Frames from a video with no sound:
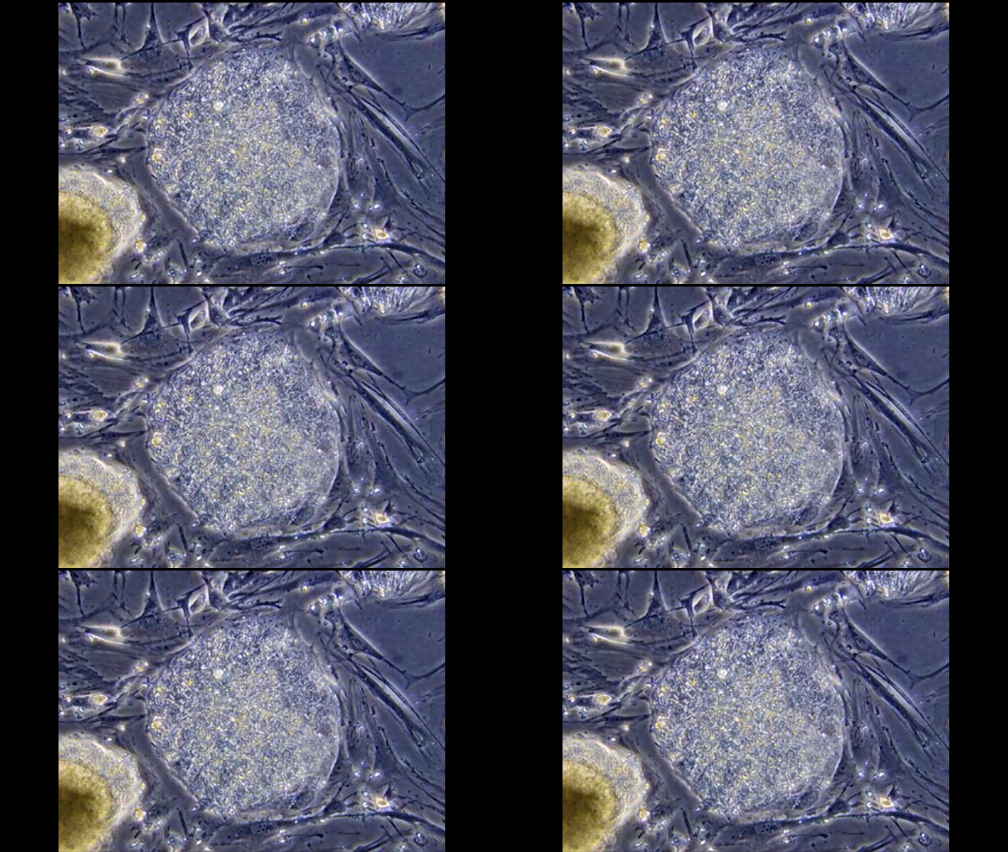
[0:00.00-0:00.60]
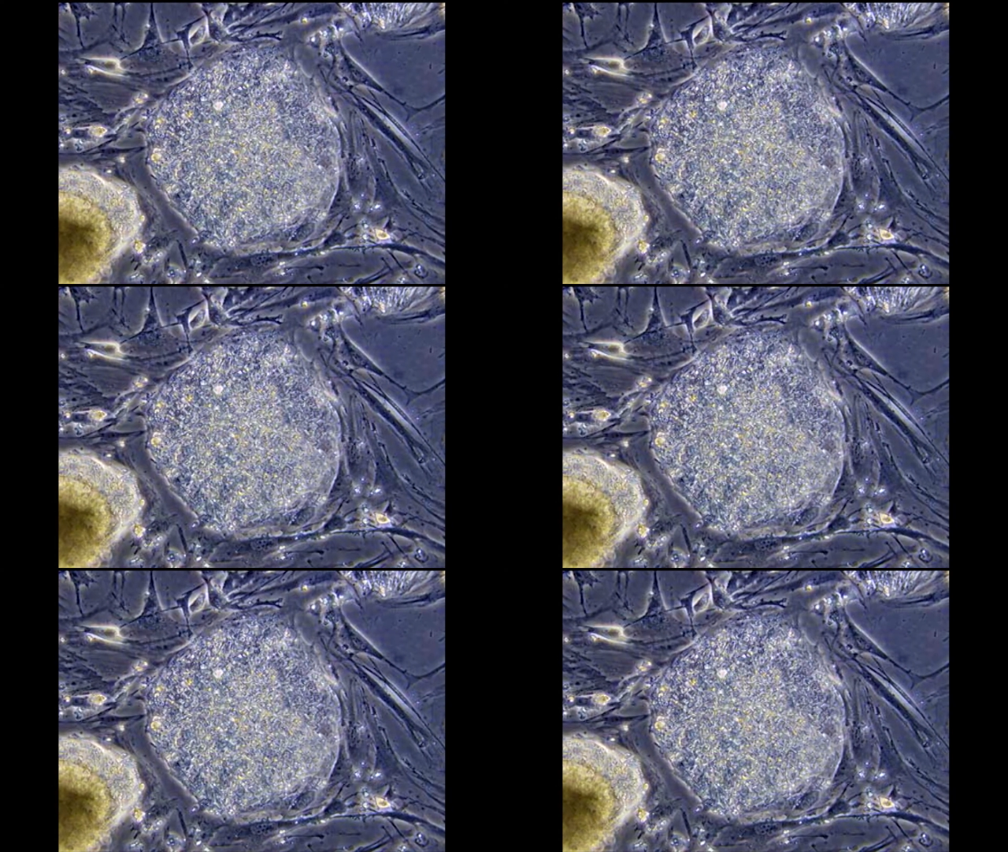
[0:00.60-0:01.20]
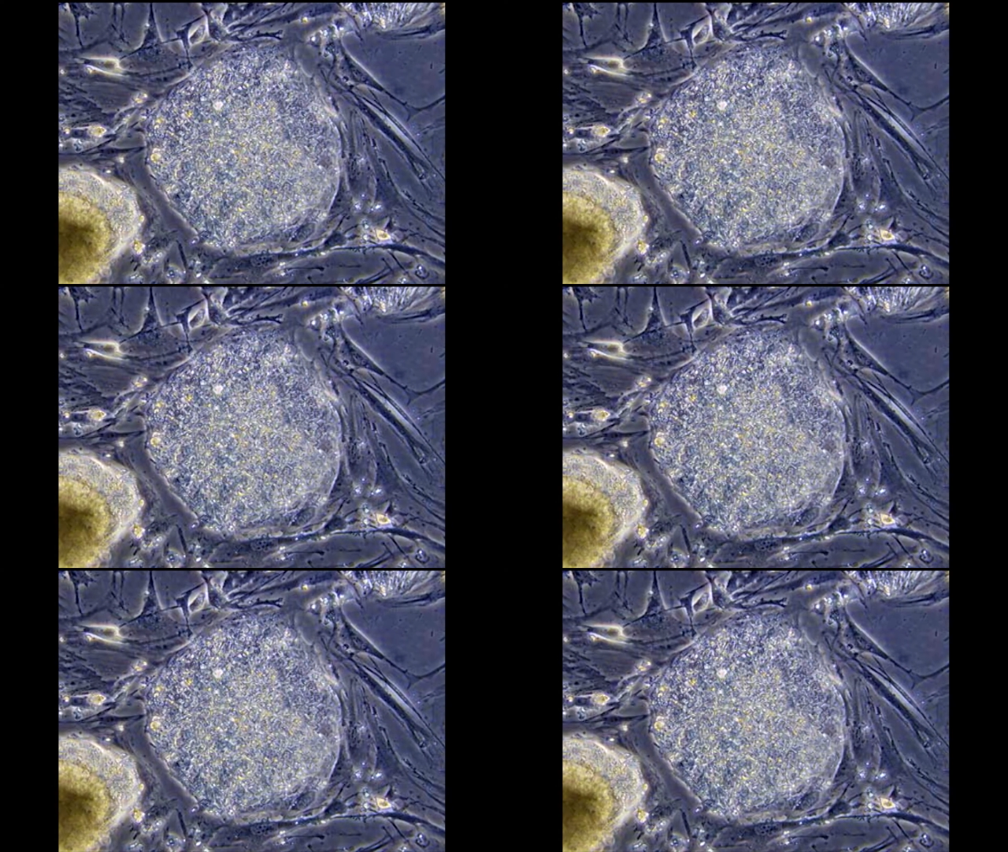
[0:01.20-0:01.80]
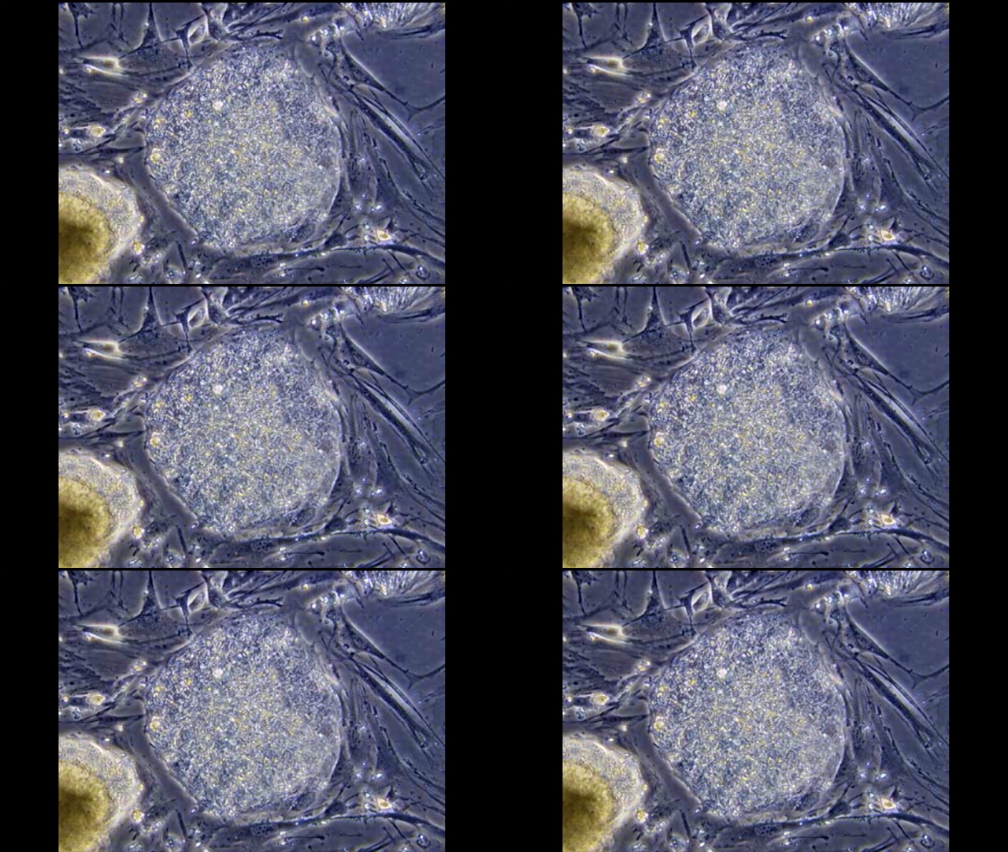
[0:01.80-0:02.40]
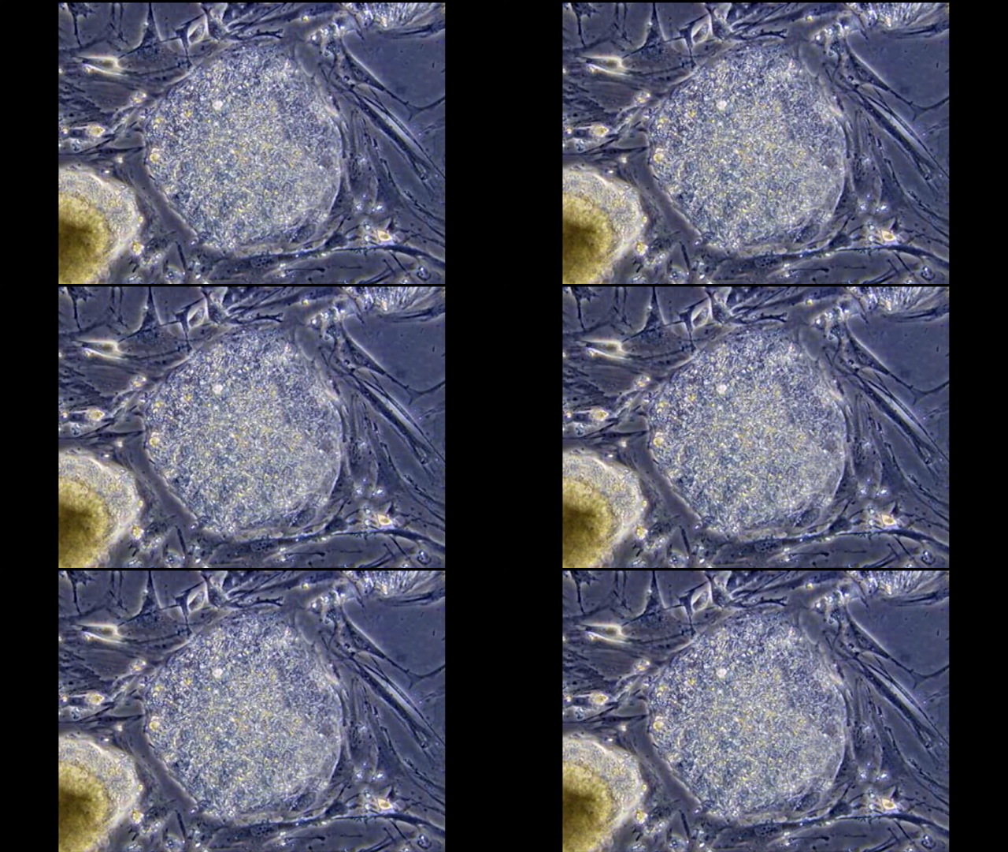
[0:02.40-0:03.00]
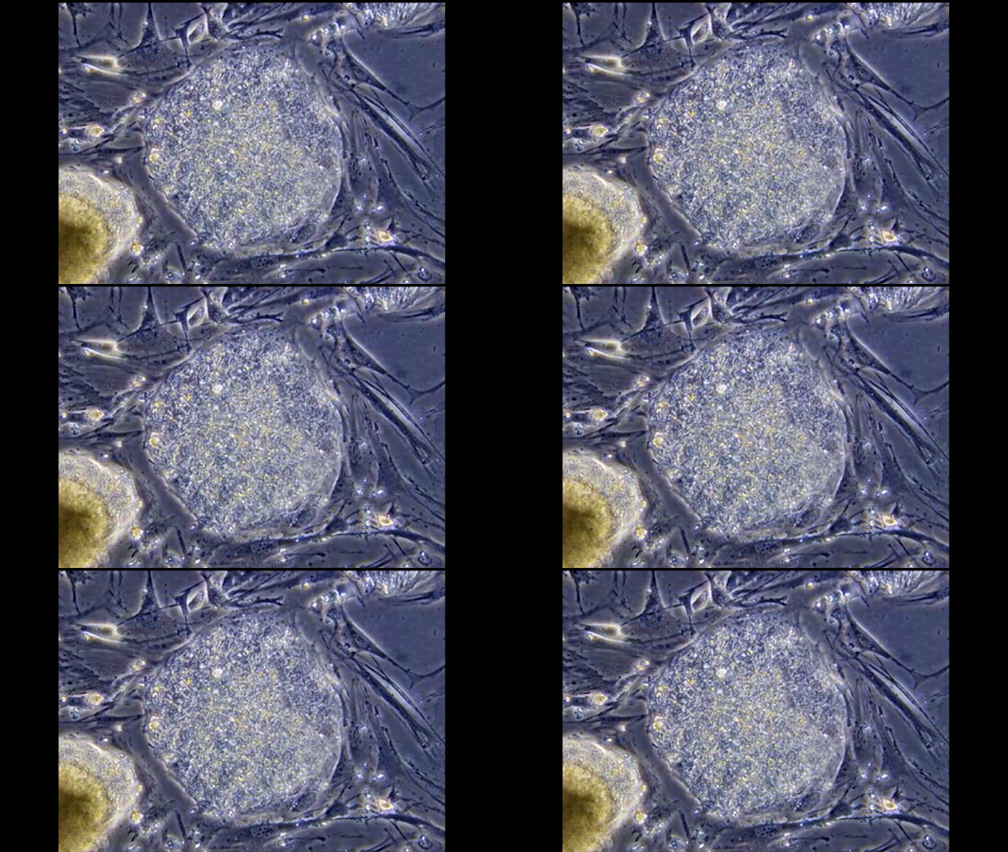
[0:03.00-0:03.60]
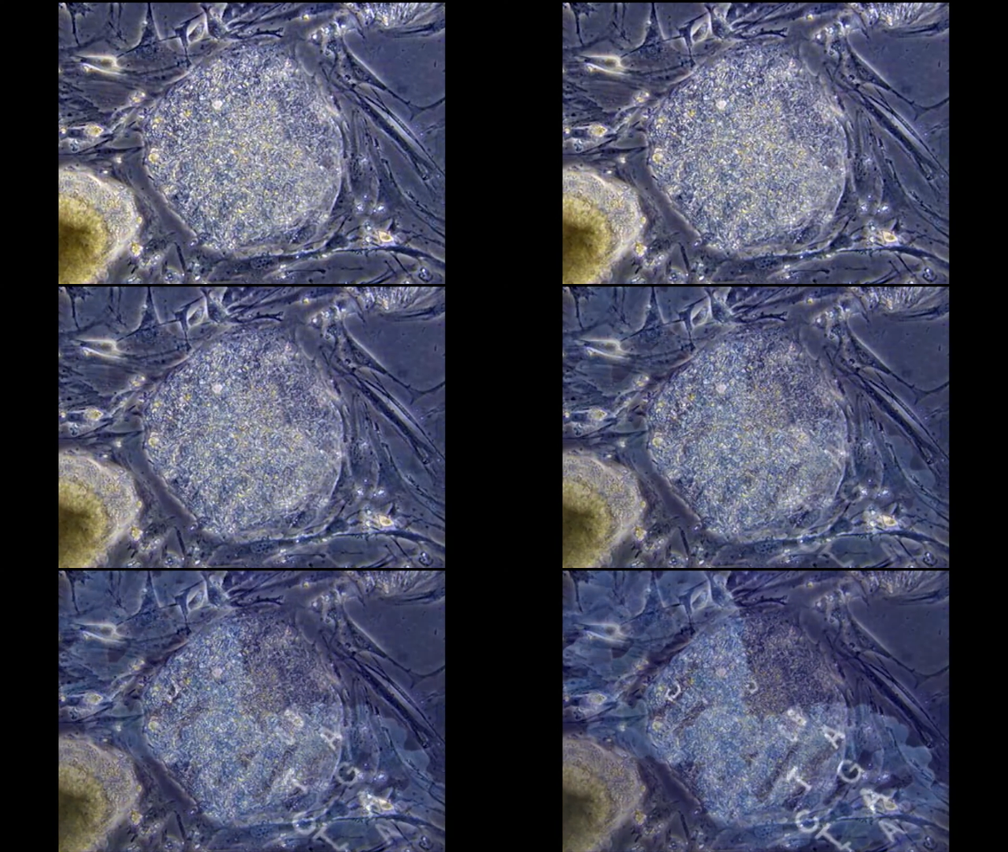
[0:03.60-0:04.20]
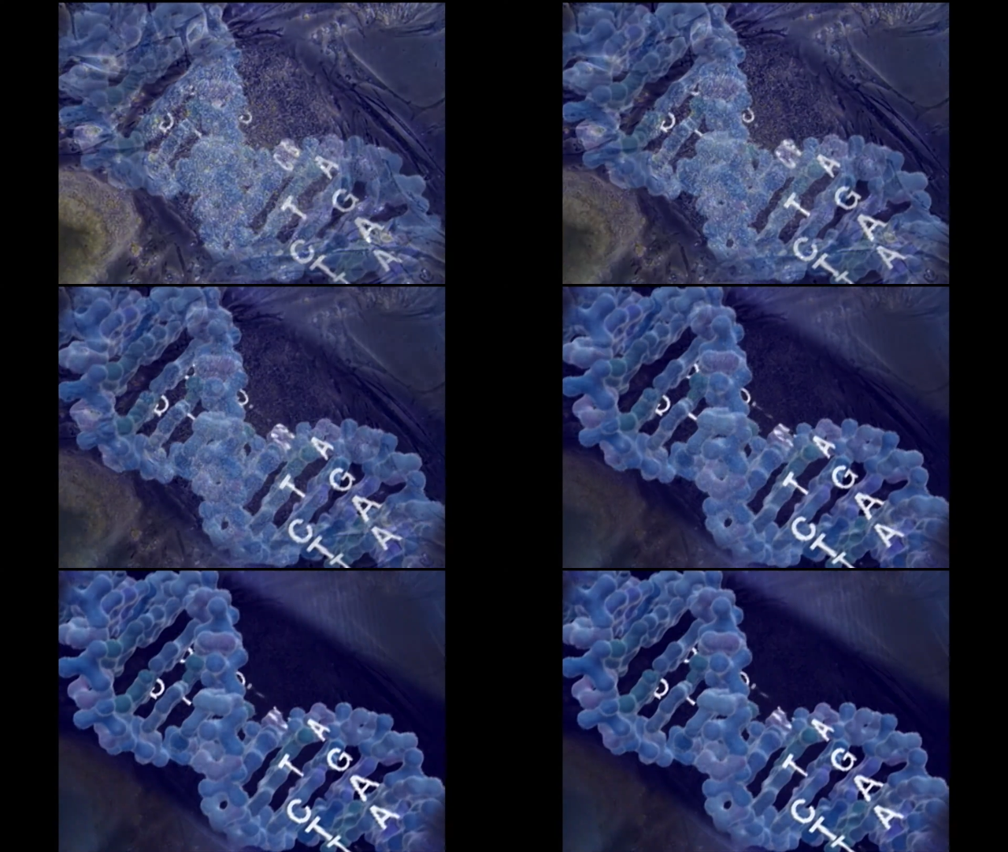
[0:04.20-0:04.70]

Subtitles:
No face is visible, so there are no lips to read.